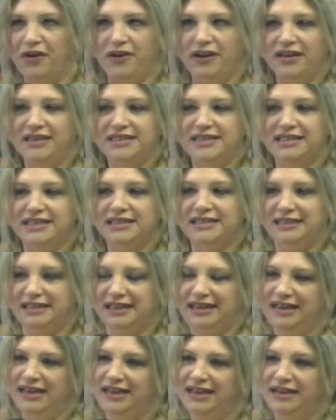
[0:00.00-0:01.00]
to
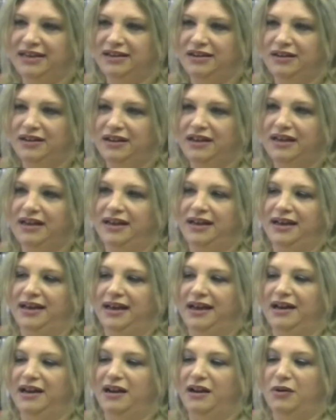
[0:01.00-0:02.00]
succeed,
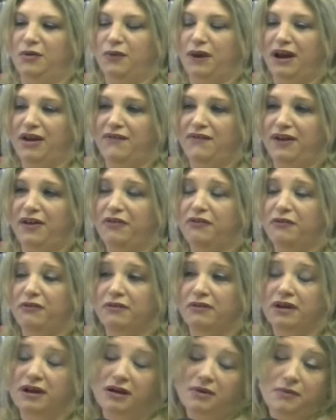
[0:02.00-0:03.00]
and an array of
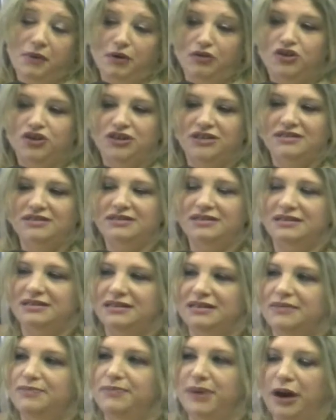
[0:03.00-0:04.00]
other emotions,
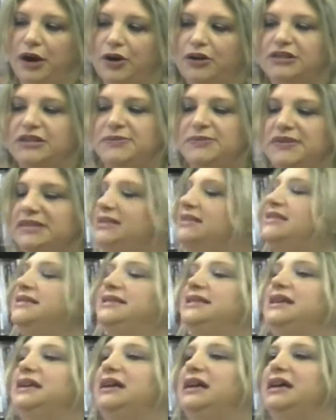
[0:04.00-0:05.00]

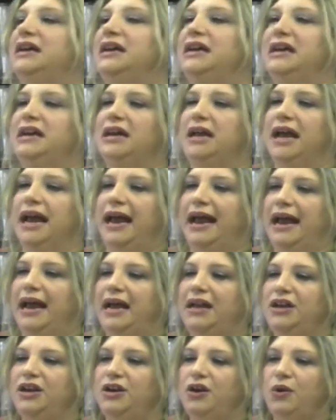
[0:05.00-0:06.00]
embarrassment.
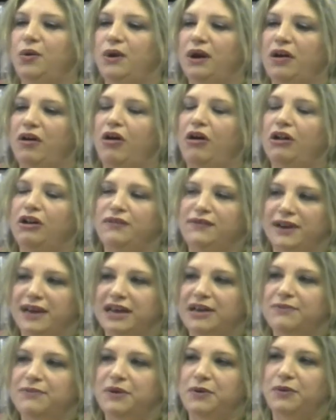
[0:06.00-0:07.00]
And you know what? All of it
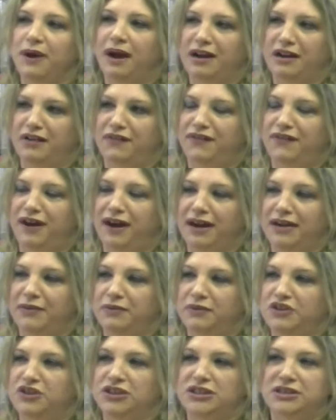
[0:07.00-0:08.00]
can be rectified
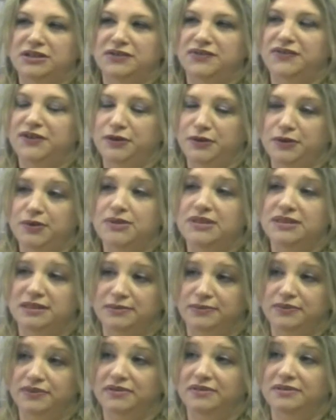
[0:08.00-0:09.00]
with just a few
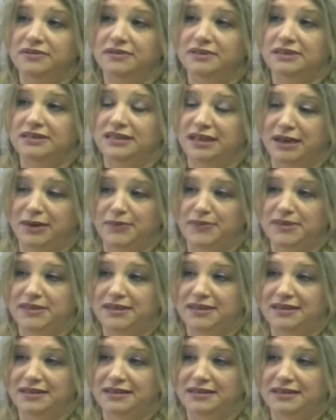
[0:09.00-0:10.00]
simple
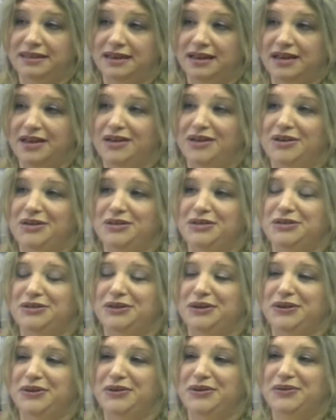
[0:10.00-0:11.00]
tips.
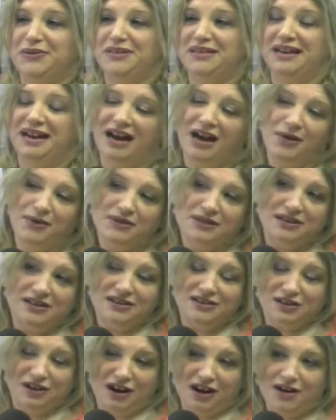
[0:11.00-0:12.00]
So today I was going
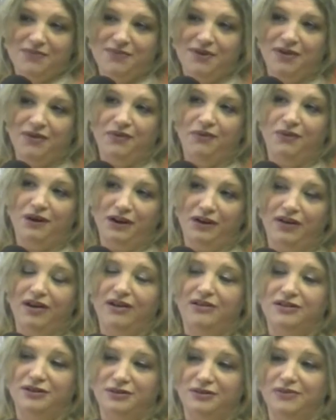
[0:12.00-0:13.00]
to talk about what you
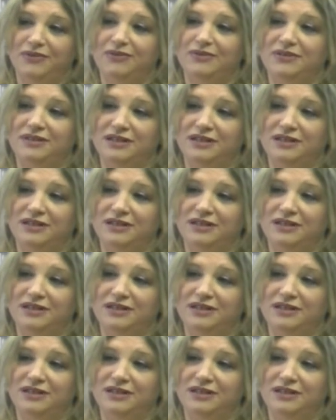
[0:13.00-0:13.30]
can do to